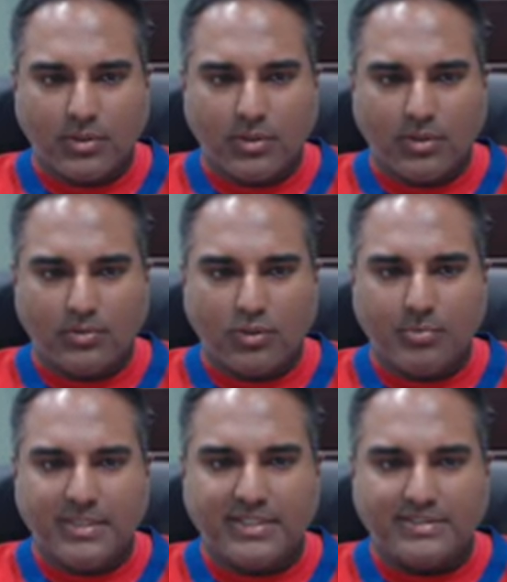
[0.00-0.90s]

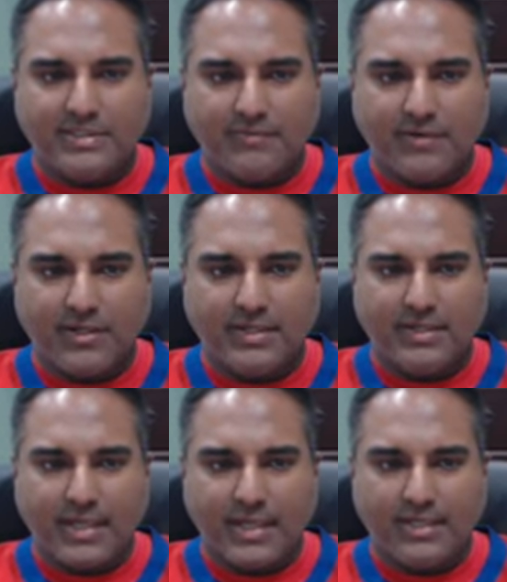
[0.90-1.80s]
Aerobic is defined
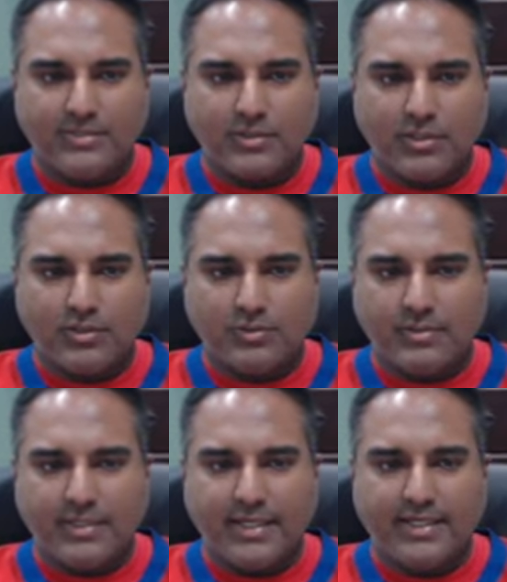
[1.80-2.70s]
as
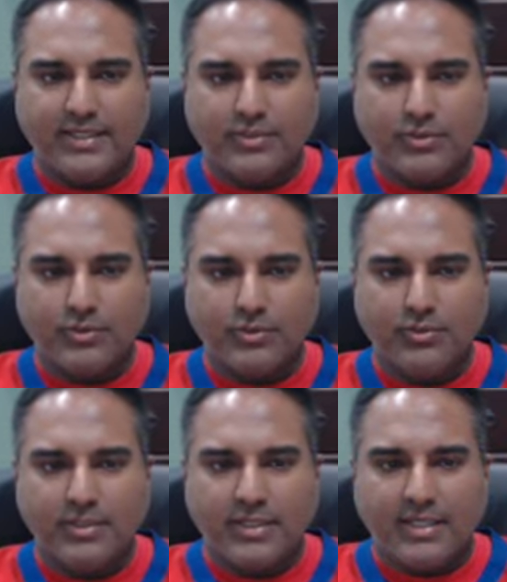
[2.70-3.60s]
relating to,
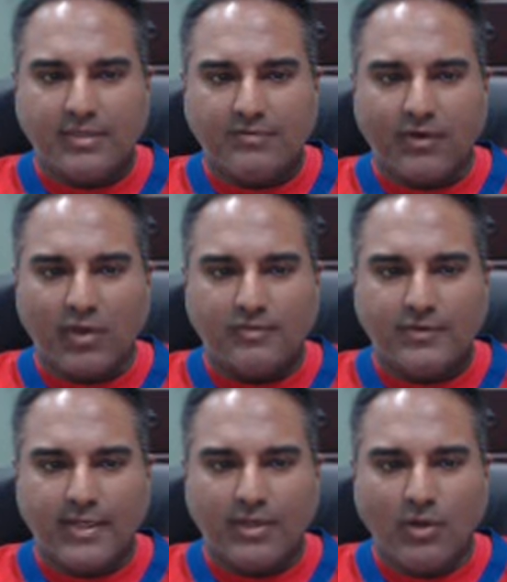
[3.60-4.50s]

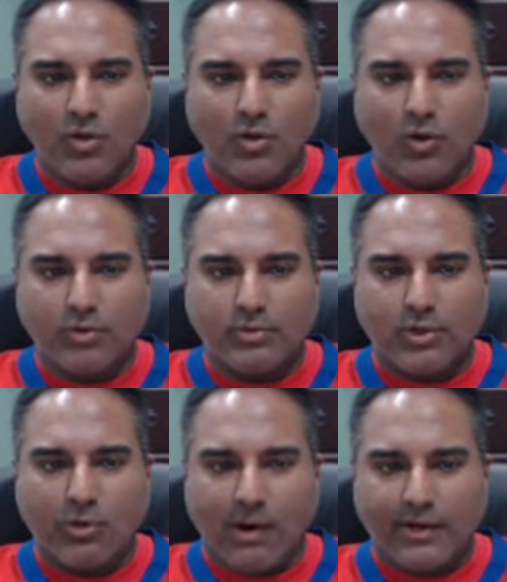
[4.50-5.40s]
involving, or
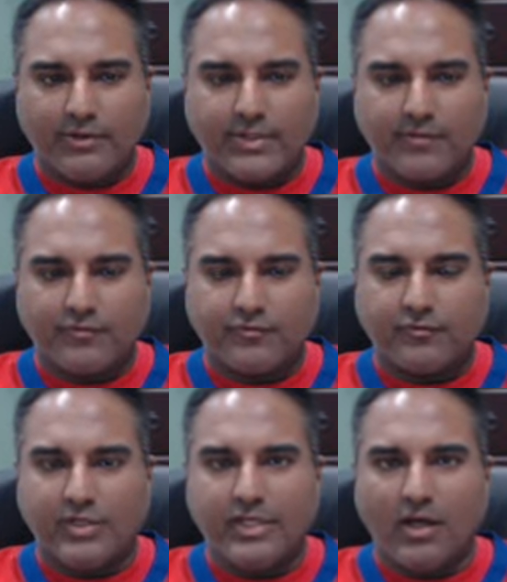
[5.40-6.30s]
requiring
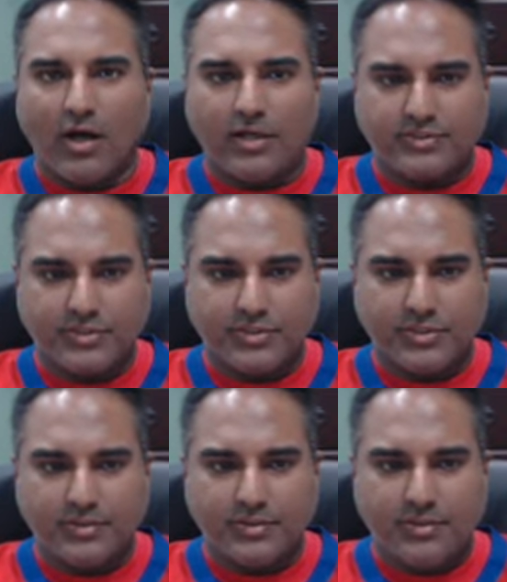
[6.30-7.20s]
free oxygen
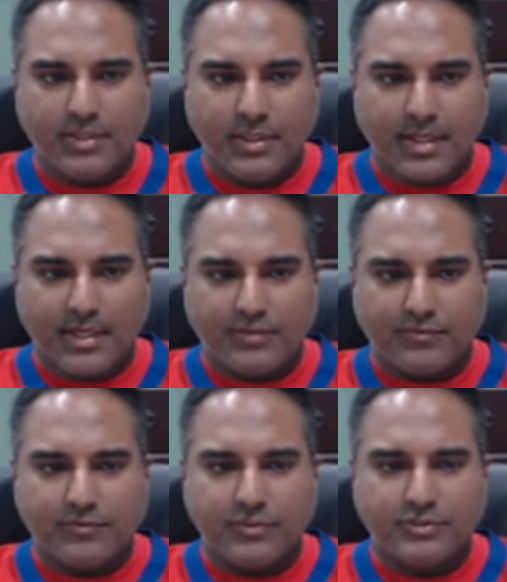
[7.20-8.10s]
and
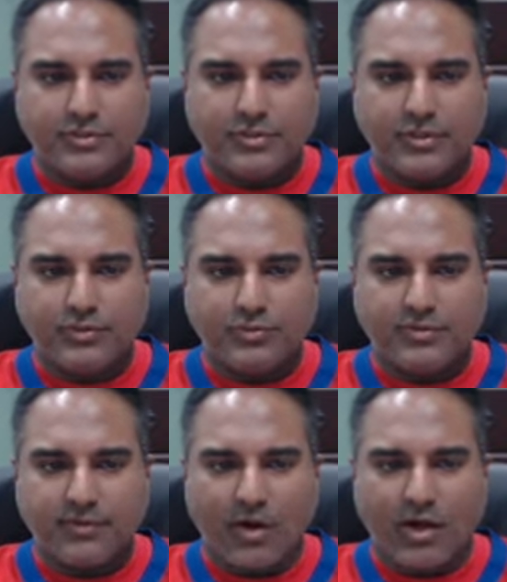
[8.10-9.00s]
refers to the use
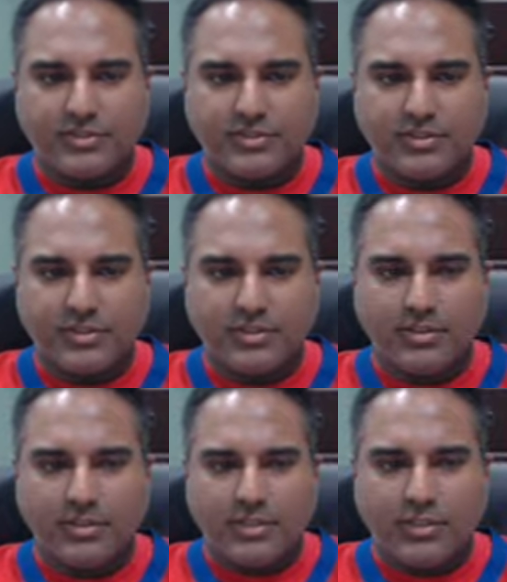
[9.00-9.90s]
of oxygen
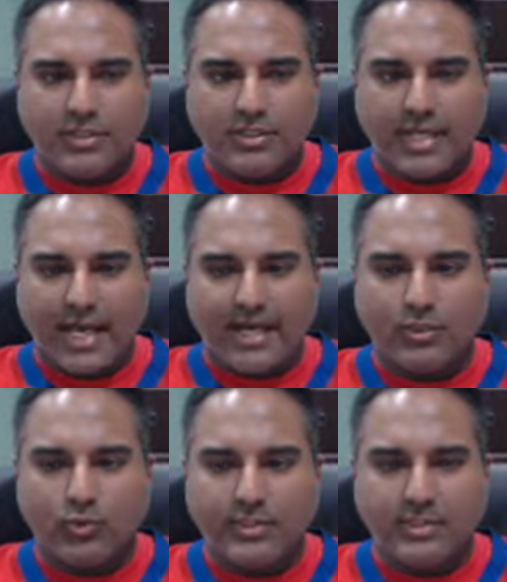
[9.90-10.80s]
to
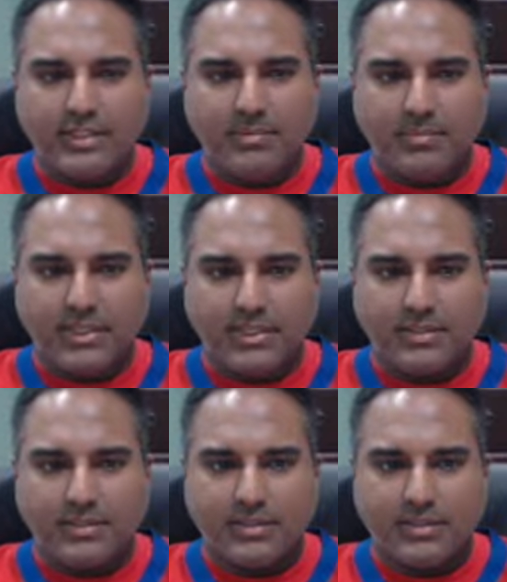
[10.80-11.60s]
adequately meet